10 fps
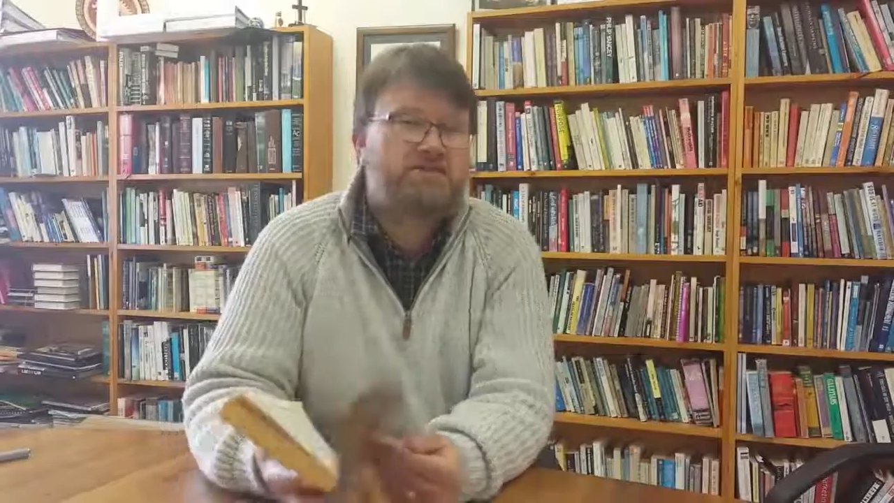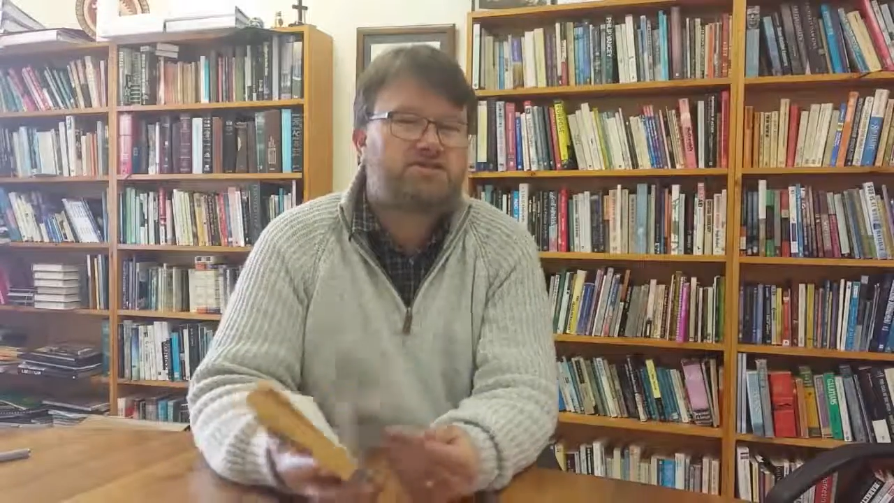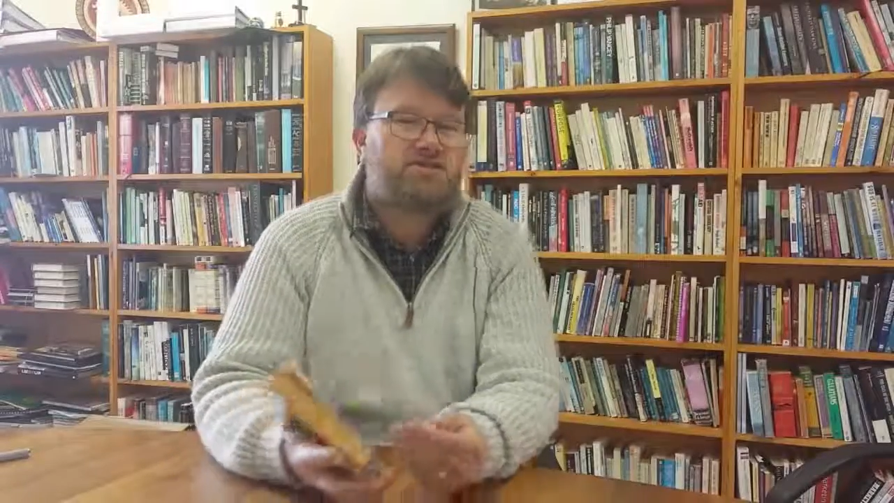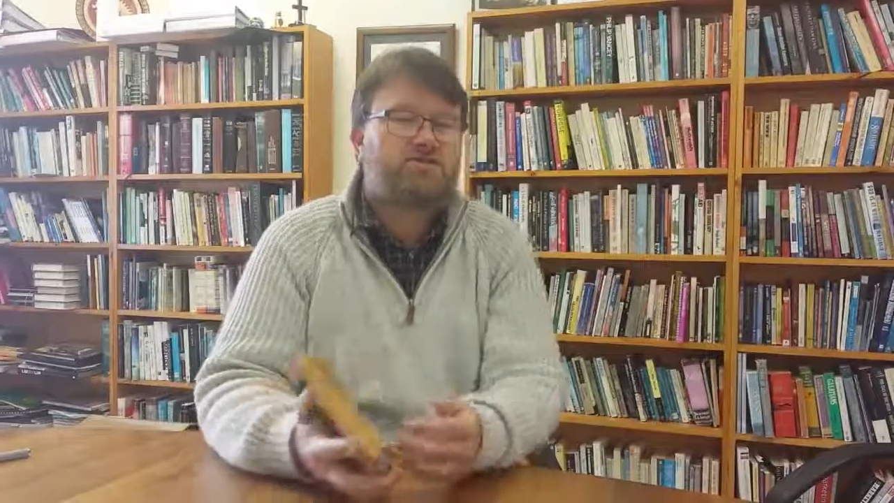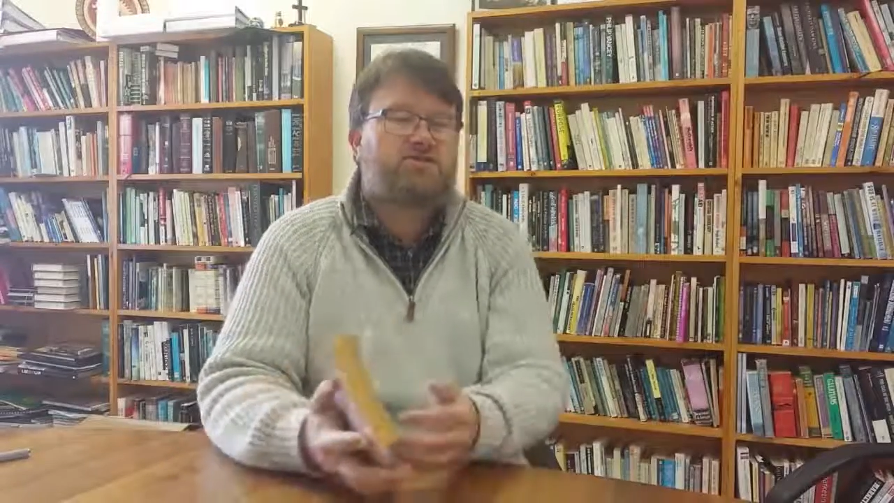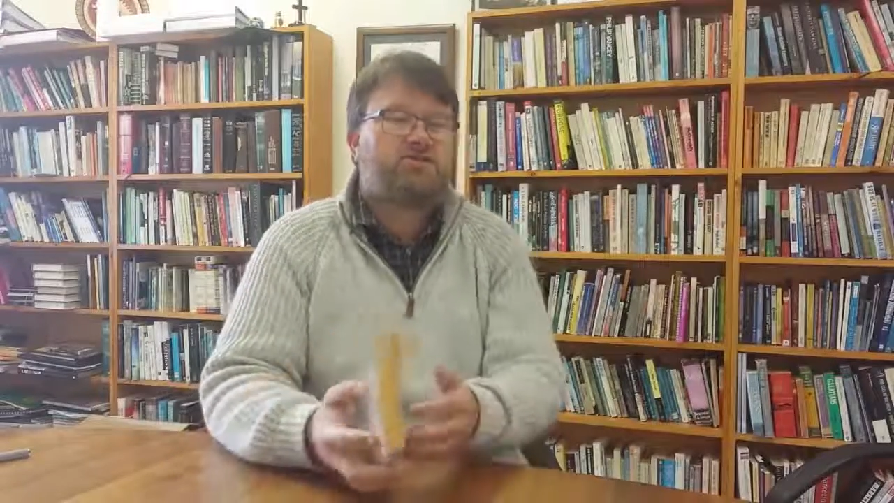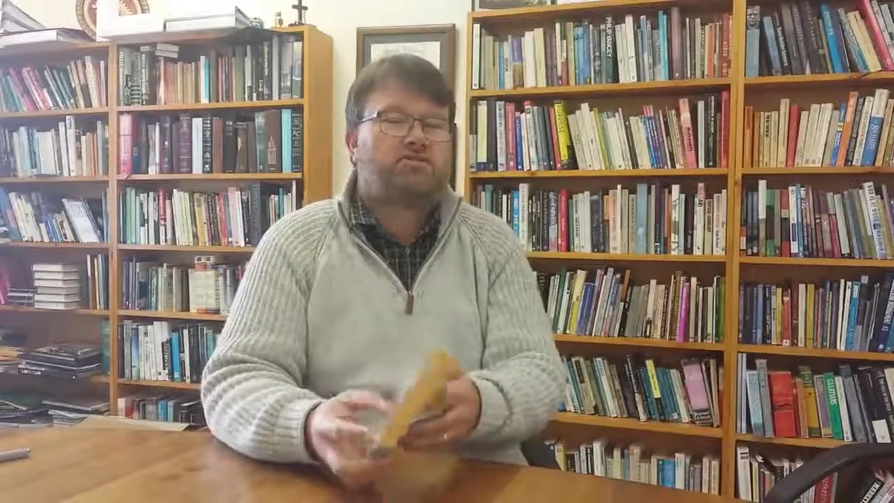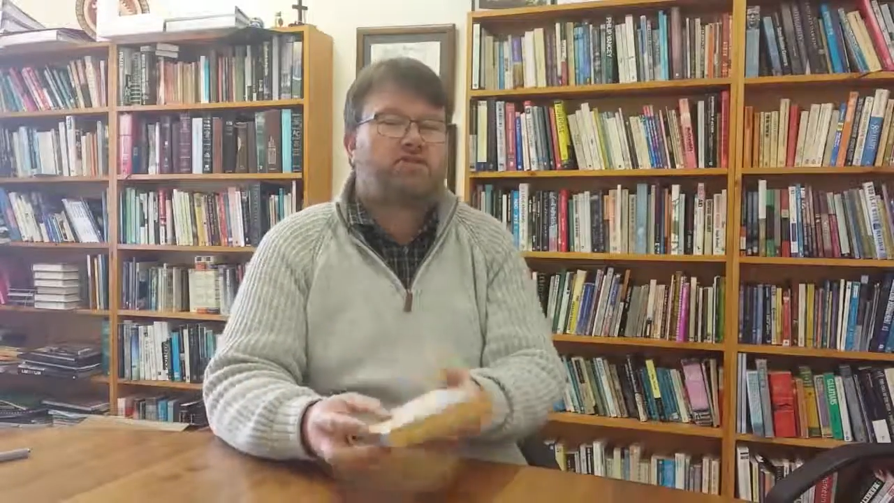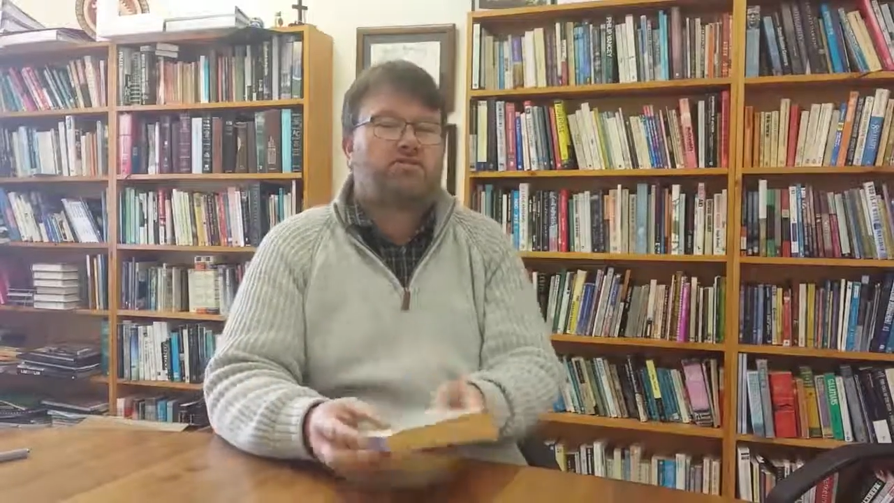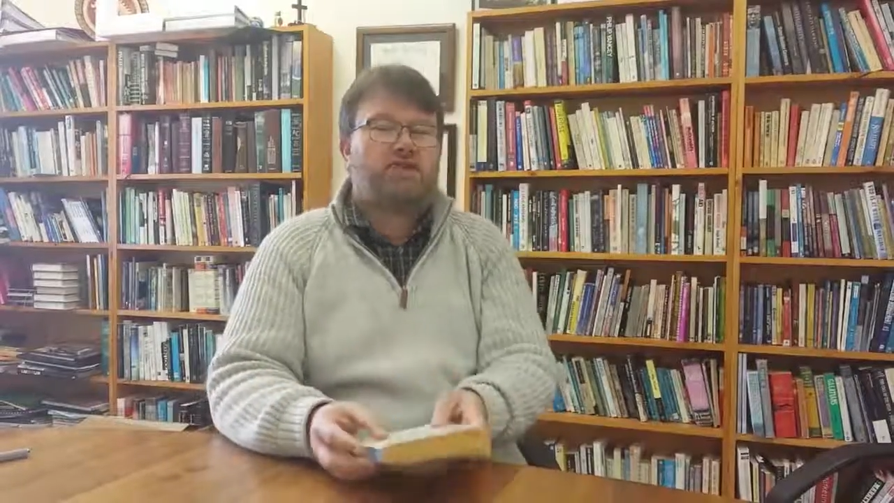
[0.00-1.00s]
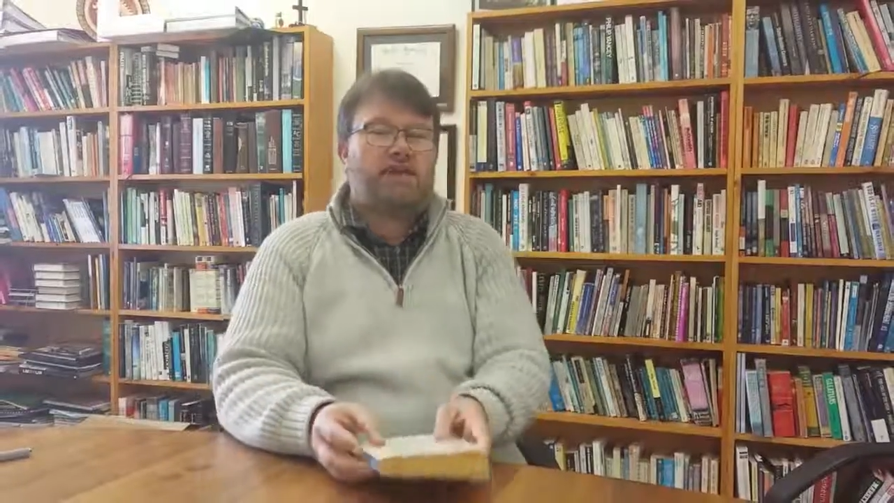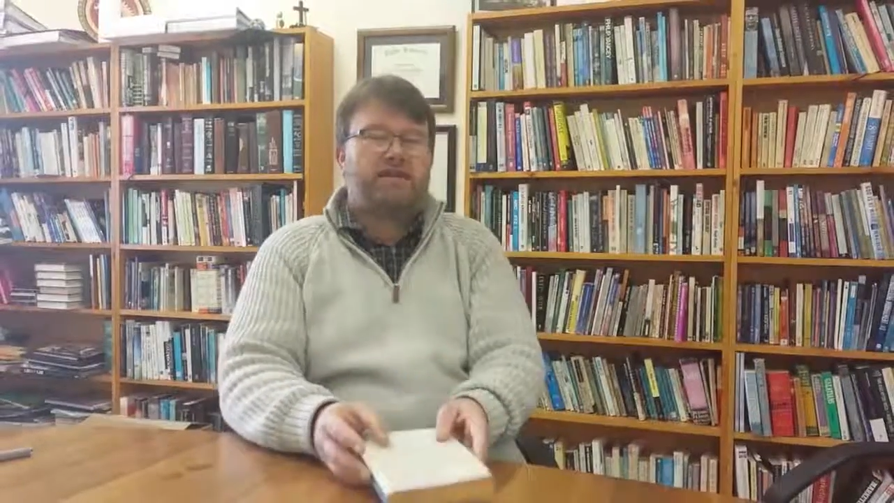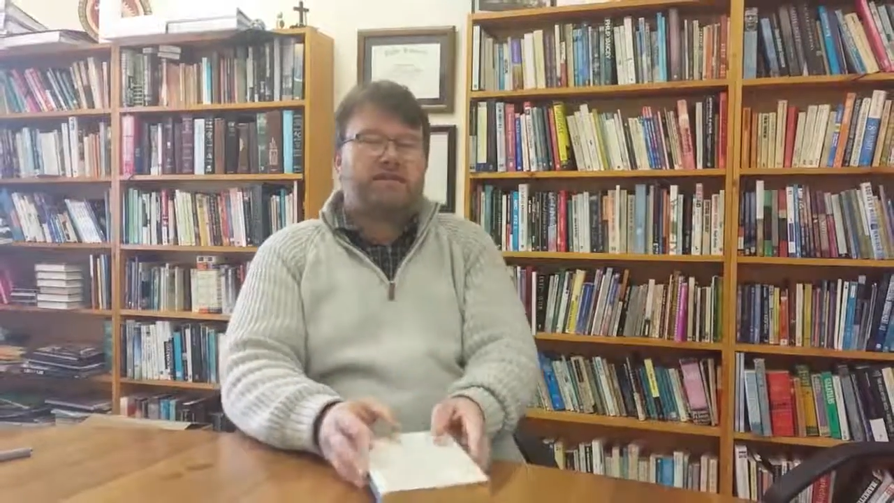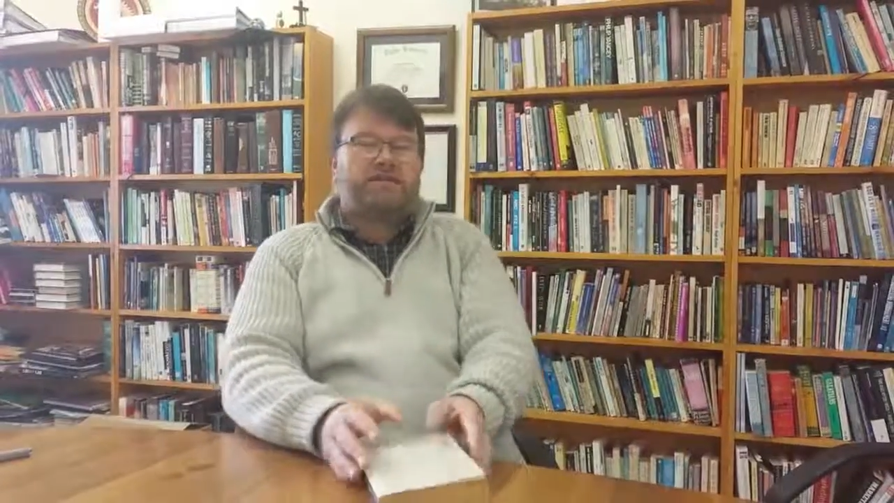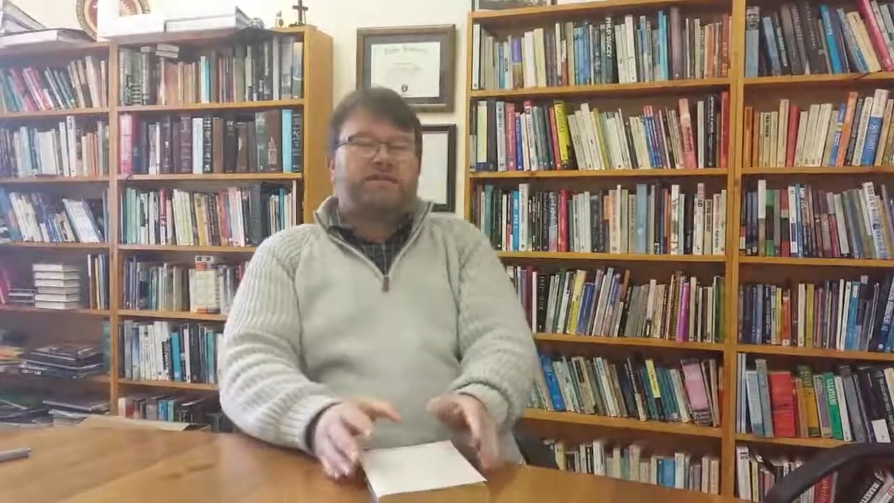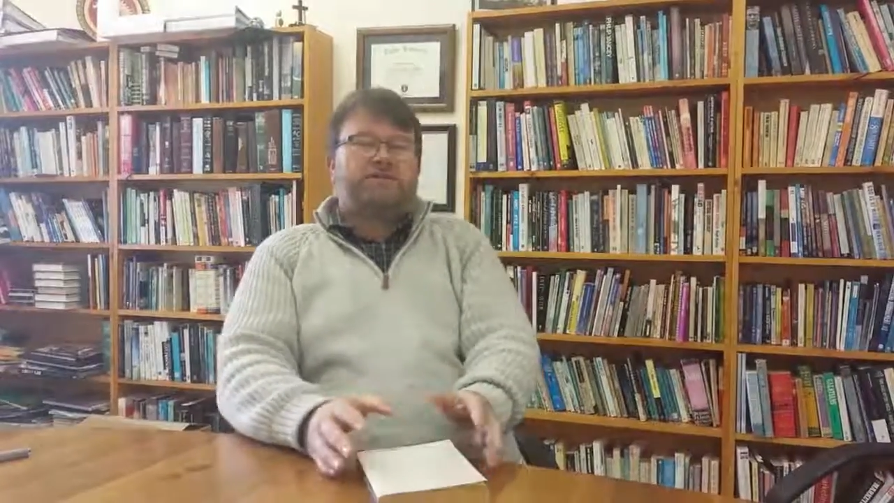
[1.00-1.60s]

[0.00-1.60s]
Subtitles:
truth that